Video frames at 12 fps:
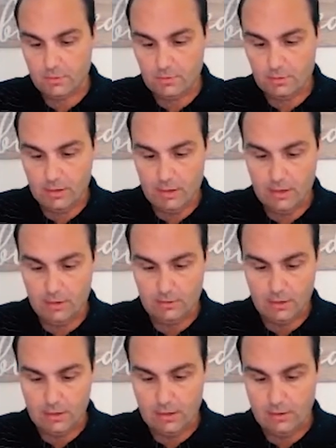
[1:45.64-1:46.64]
And
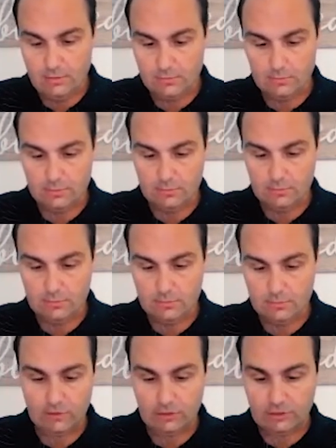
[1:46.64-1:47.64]

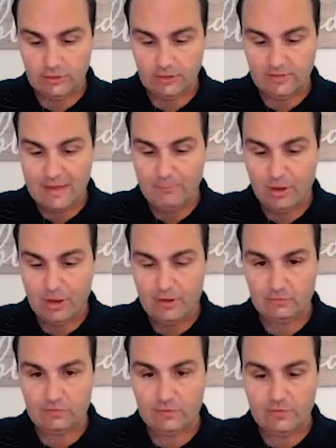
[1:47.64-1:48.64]
just gonna click that button.
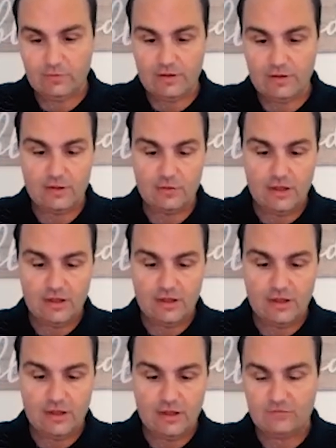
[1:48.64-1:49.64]
So see what I did. You guys
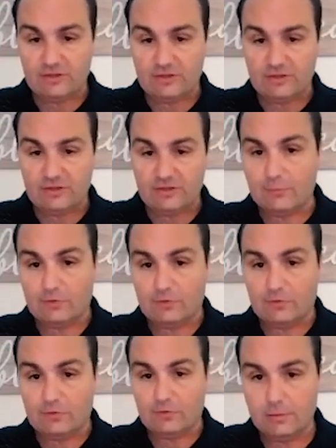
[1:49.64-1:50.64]
can't really see what I'm
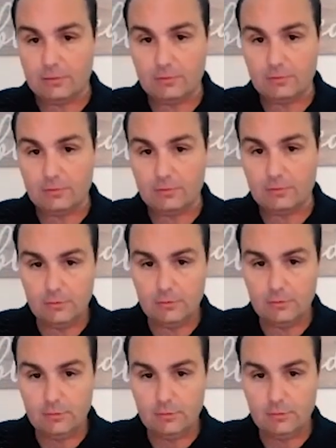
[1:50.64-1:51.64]
doing here,
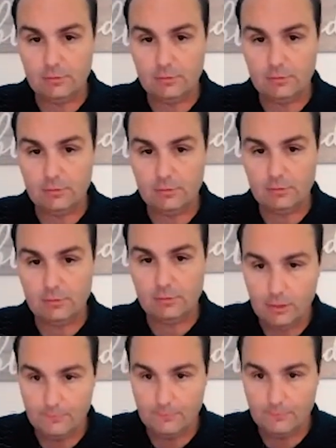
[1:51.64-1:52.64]
but
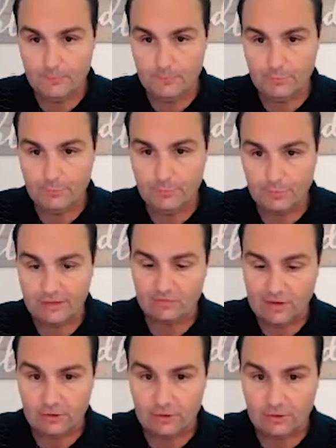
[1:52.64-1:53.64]
what I
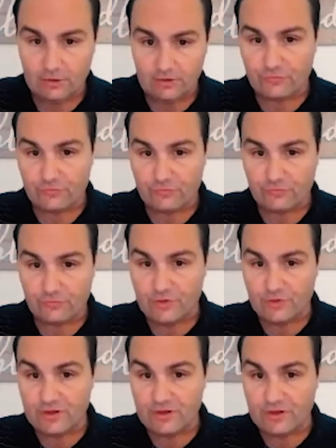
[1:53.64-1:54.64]
did is I clicked the 3
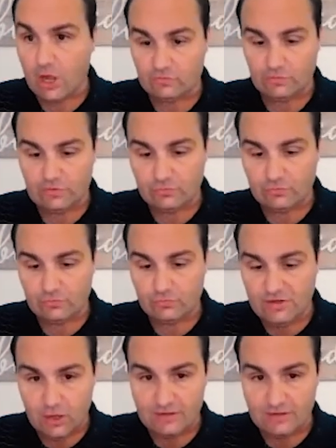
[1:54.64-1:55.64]
dots. So
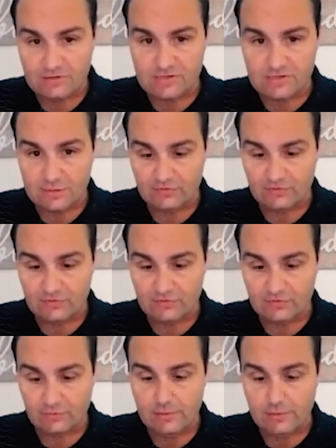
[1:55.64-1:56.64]
there's 3 dots
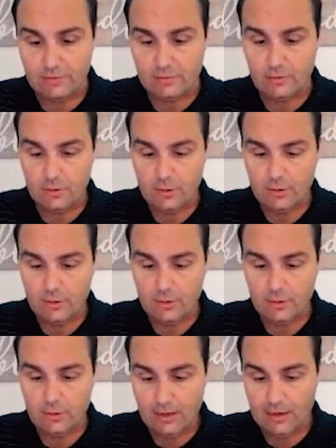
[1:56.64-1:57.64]
on my screen,
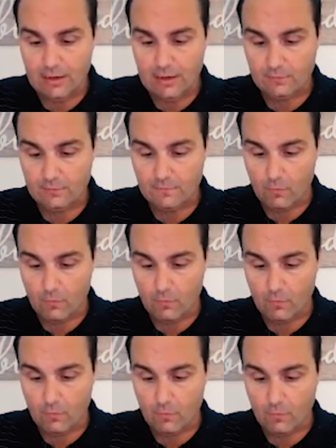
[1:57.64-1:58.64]
and
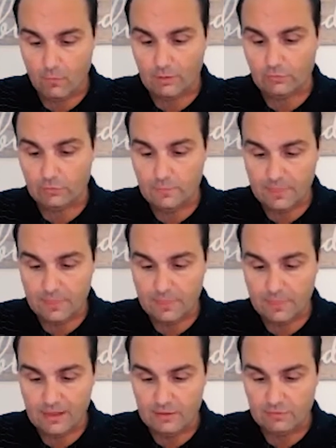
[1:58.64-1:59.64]
all I'm gonna
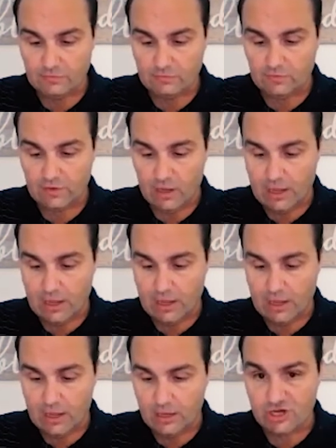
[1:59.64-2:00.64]
do
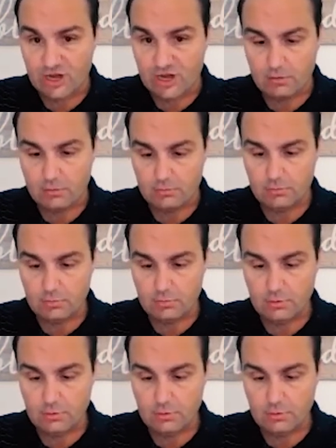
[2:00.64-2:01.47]
is share,